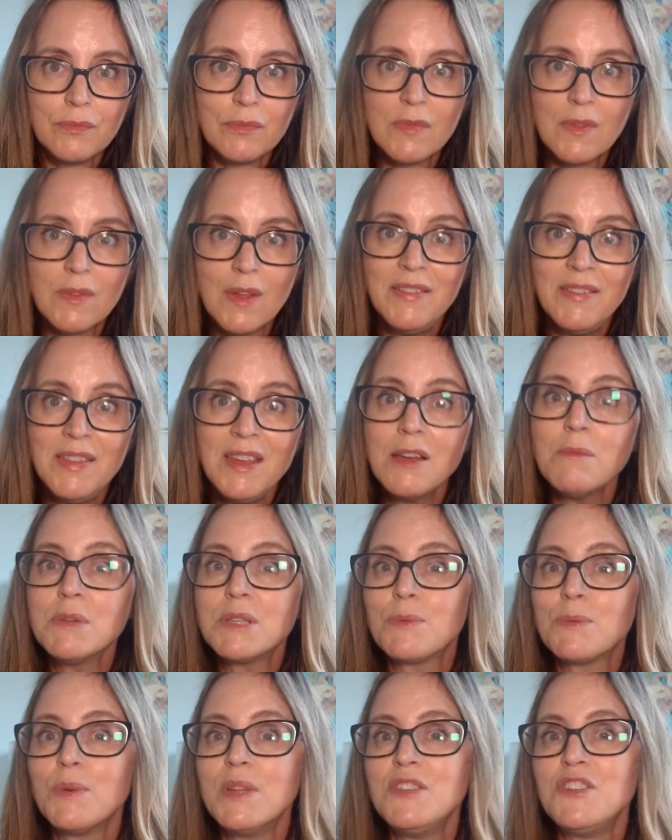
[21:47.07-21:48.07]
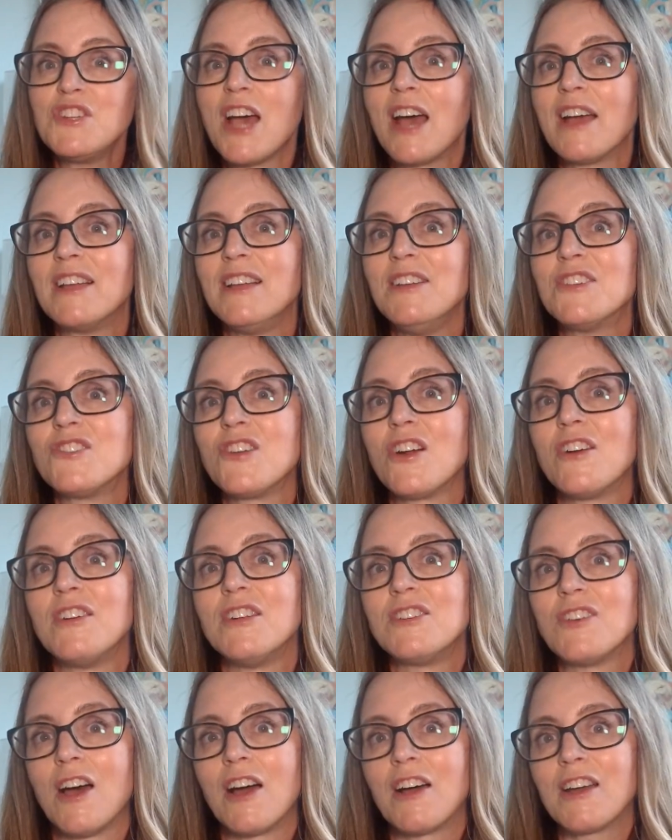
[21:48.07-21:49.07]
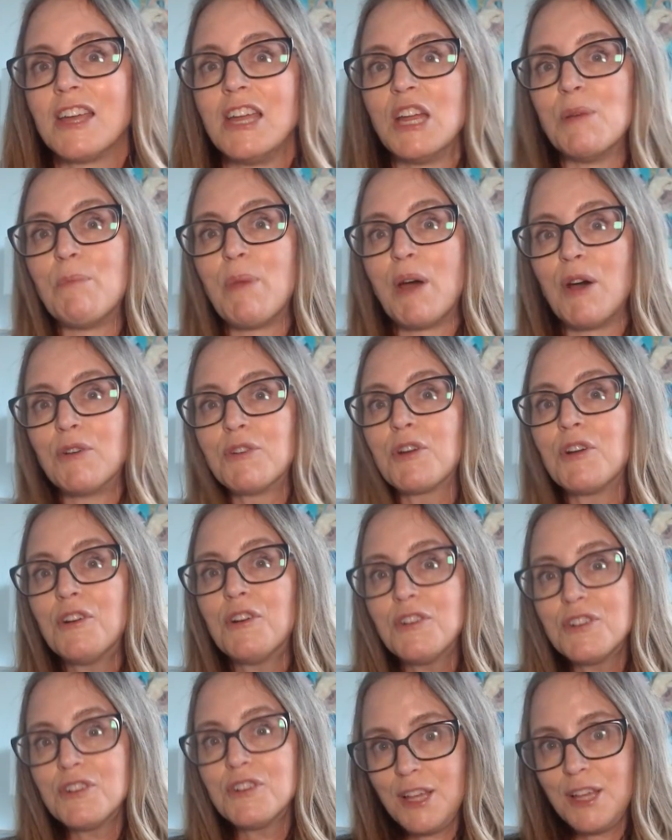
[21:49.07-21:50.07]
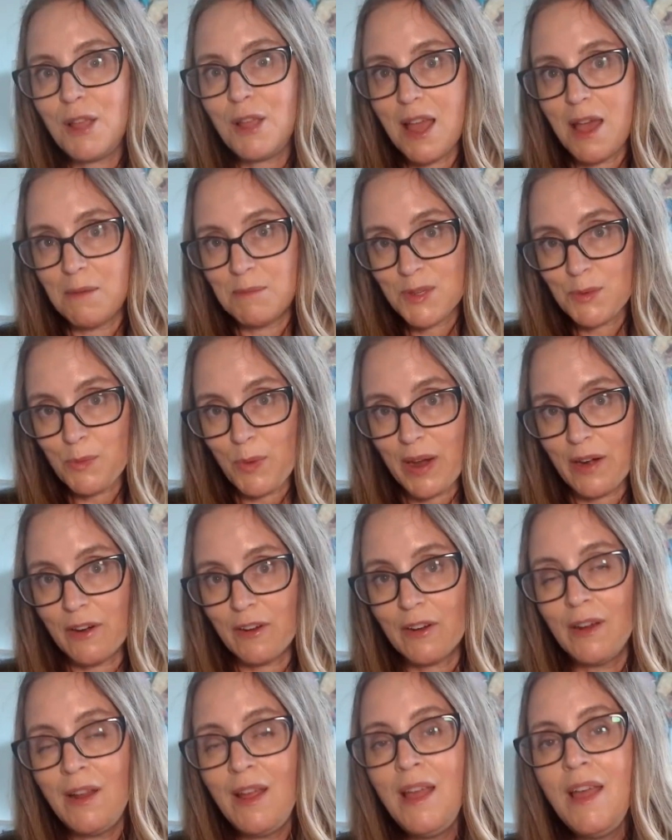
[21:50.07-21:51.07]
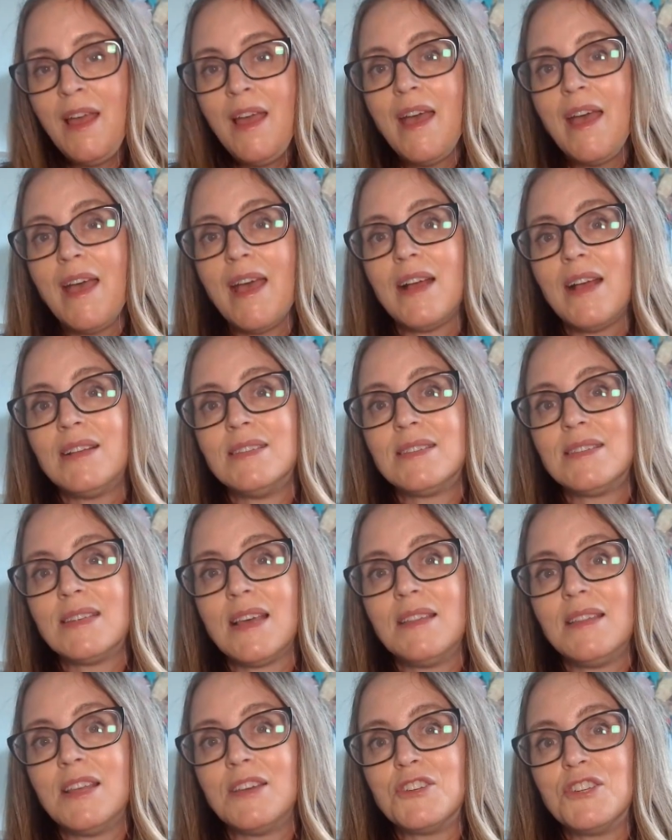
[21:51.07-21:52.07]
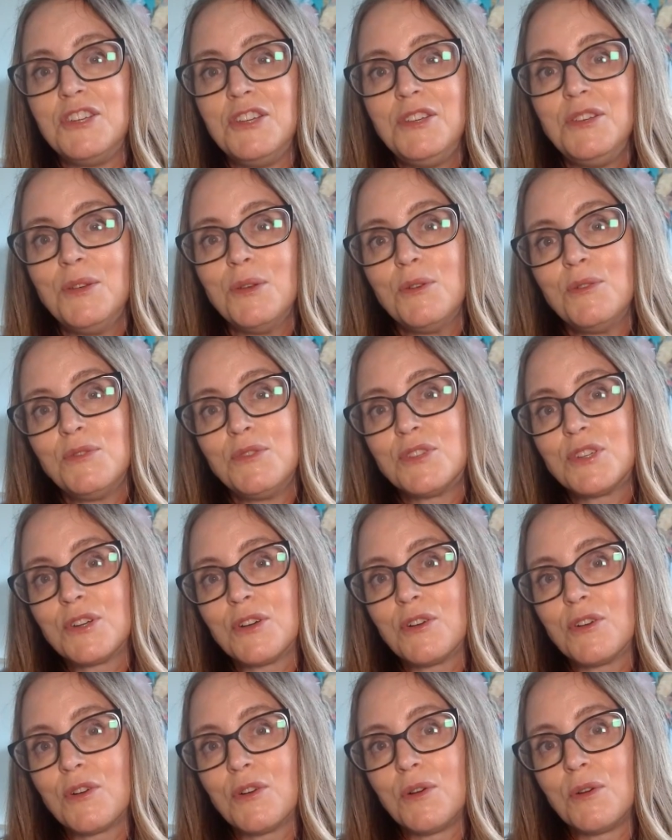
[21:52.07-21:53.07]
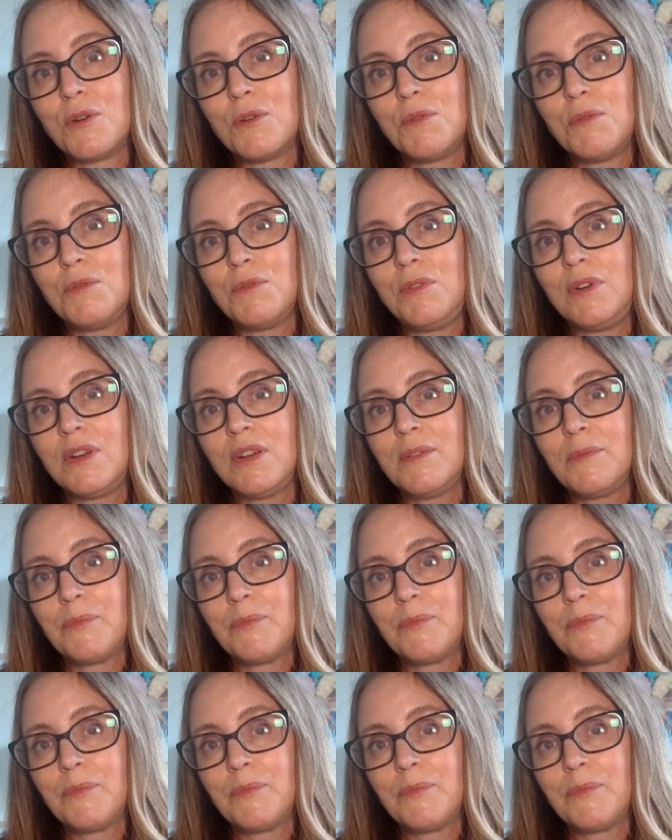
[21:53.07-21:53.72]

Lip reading: I think it was when Jackie started talking about her chic camp sweater and said that she used her own